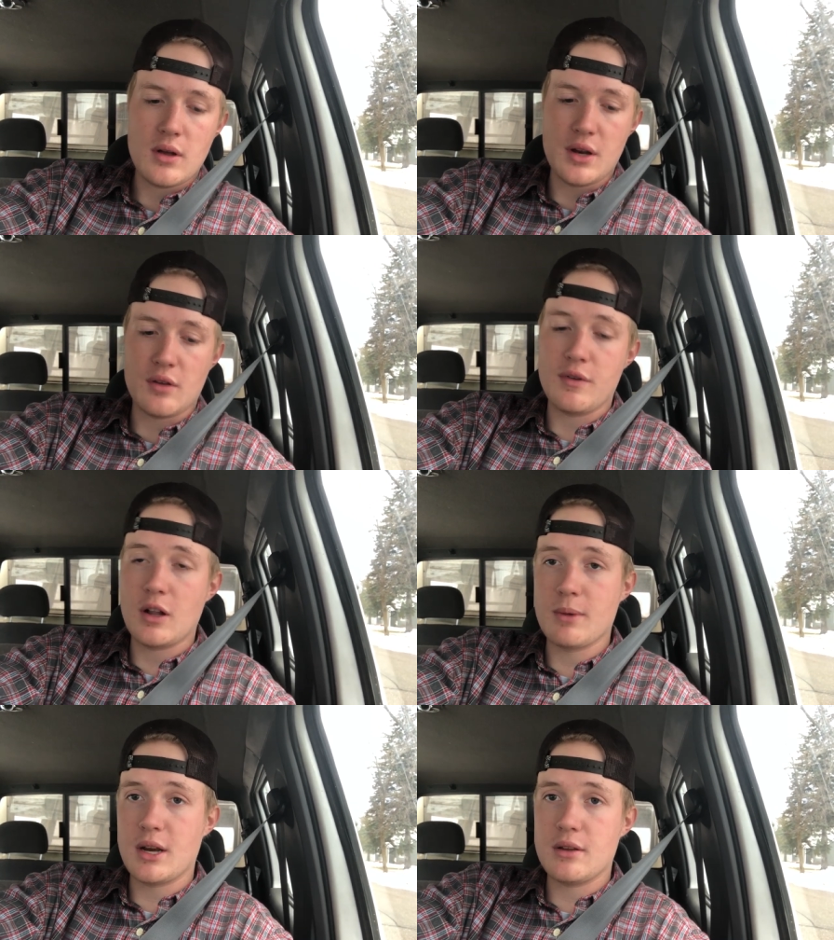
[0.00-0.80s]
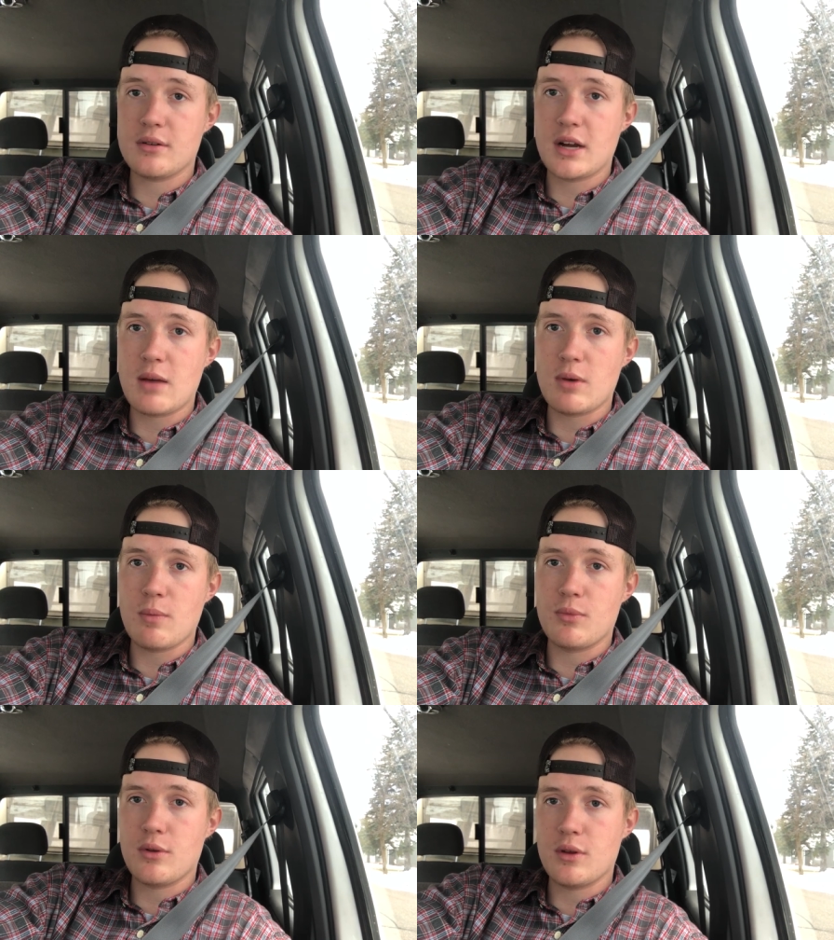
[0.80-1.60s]
And you can follow me on Instagram,
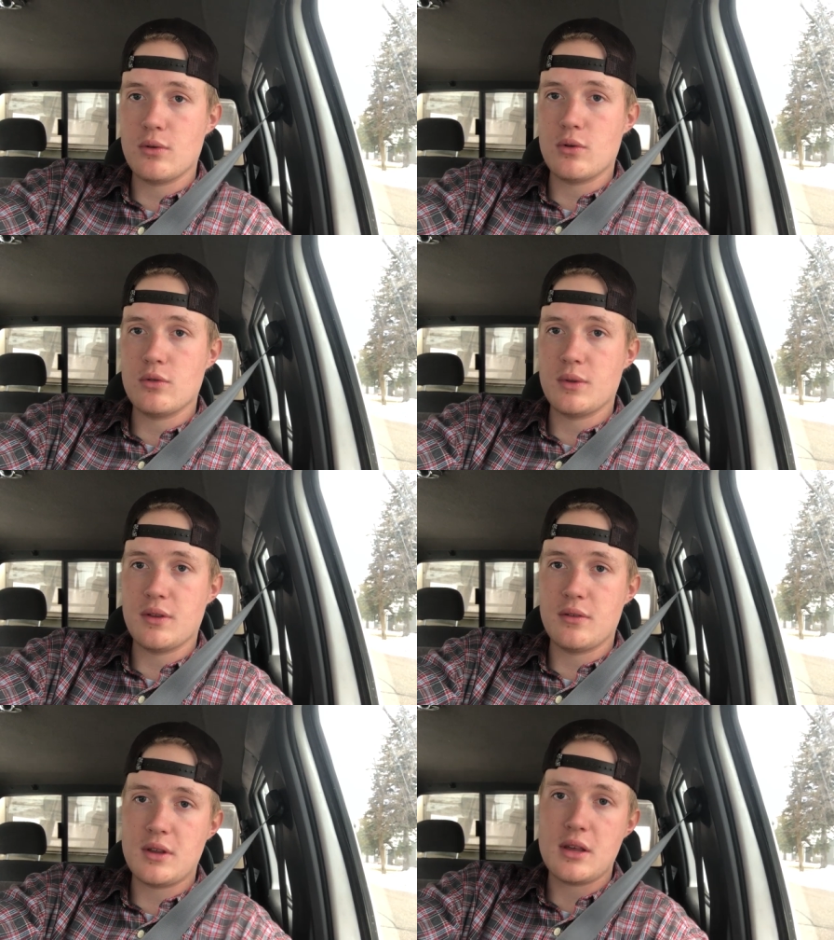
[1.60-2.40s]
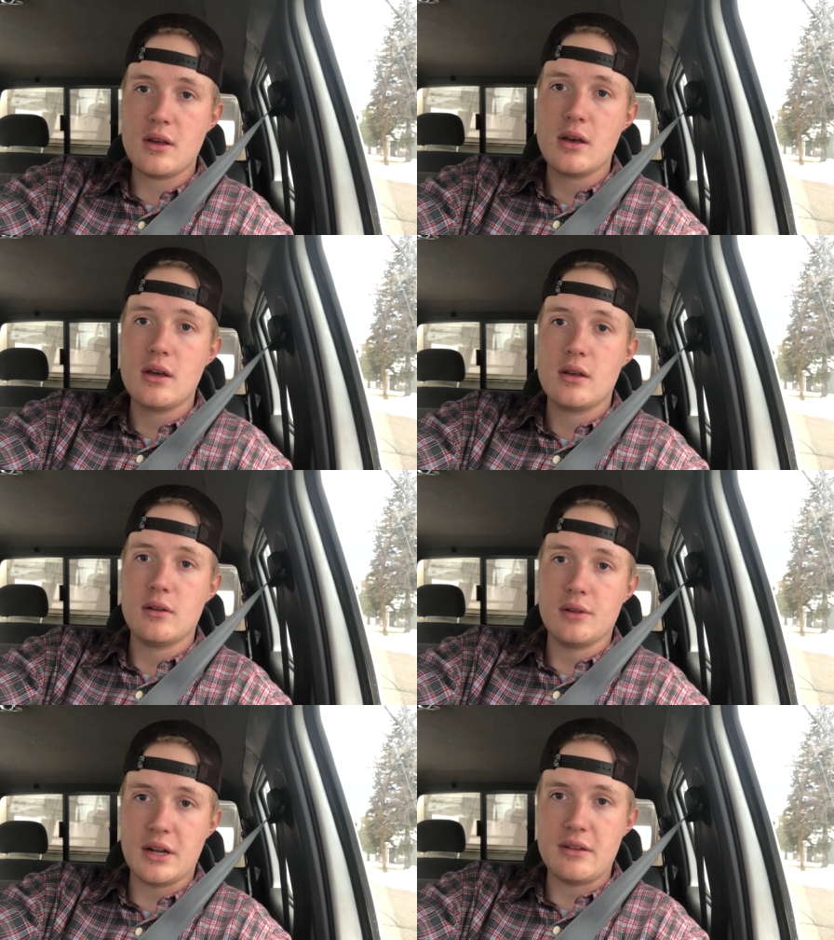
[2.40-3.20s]
Up North Outdoors with a Z.
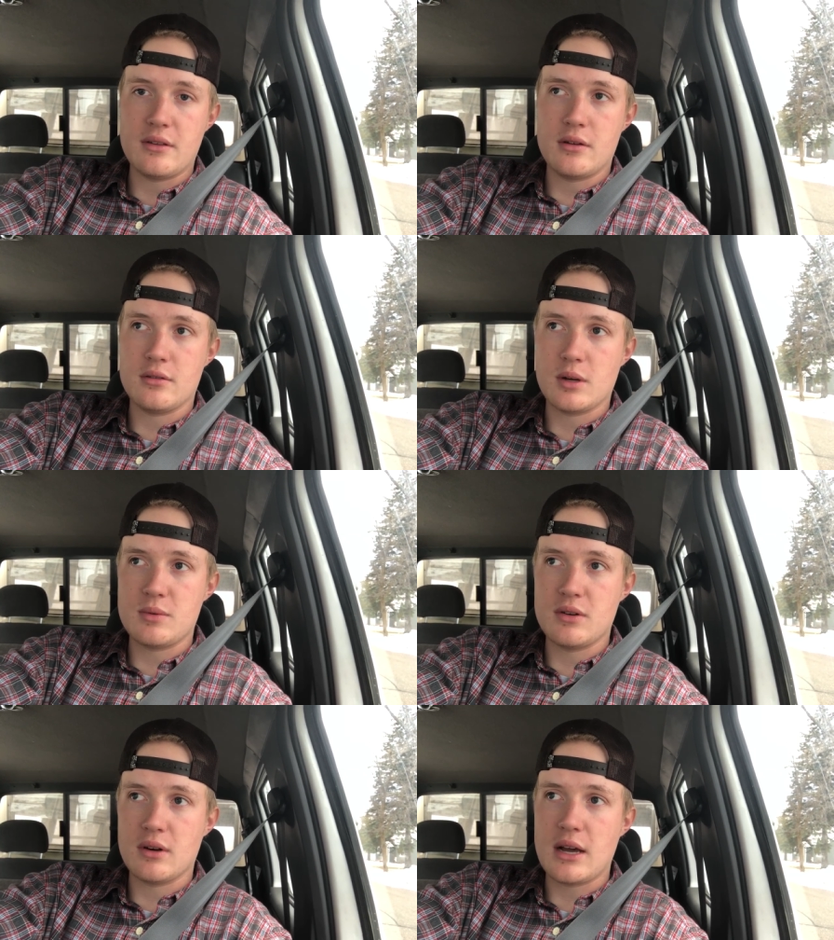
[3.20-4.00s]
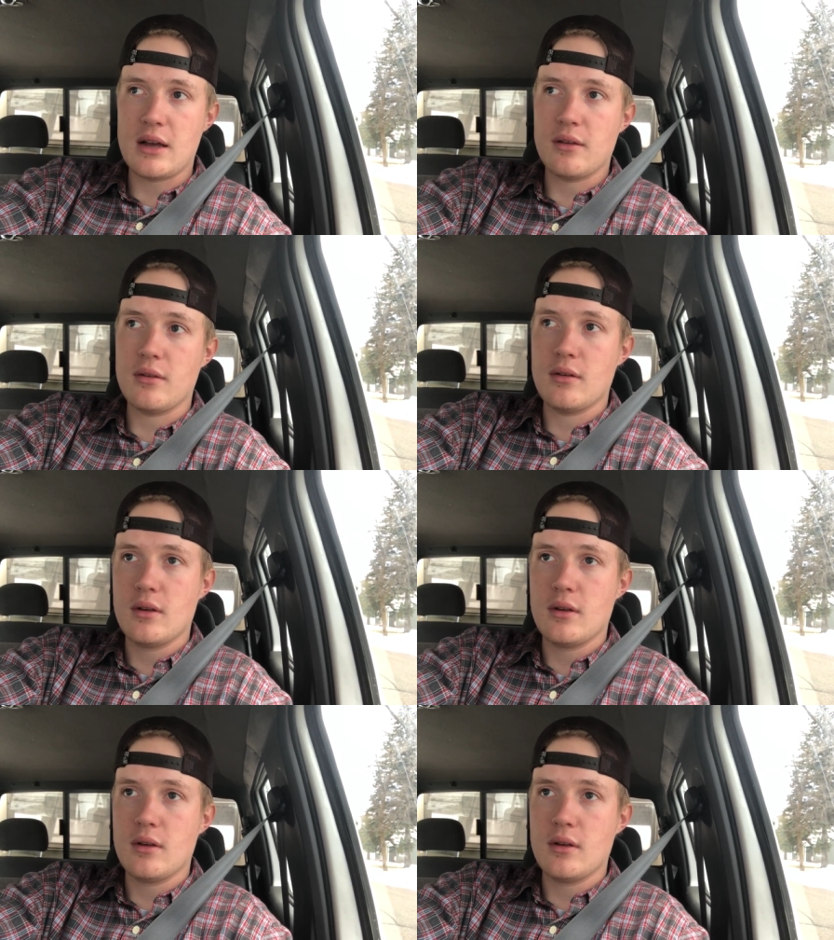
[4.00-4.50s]
Link is in the description, guys.